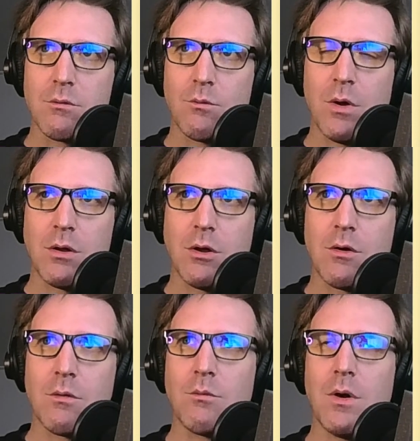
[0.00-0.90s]
win,
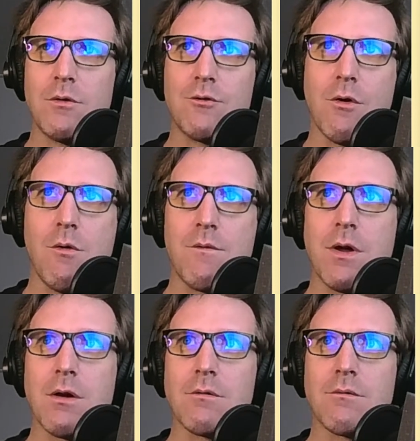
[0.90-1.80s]
win the
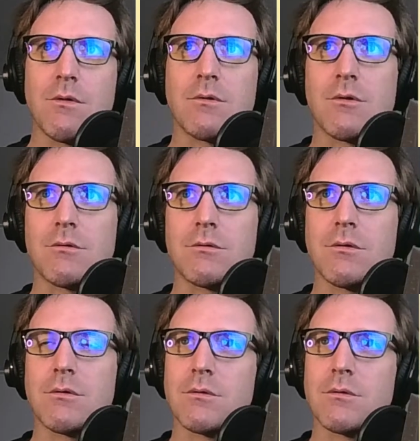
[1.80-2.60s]
trophy and things like that.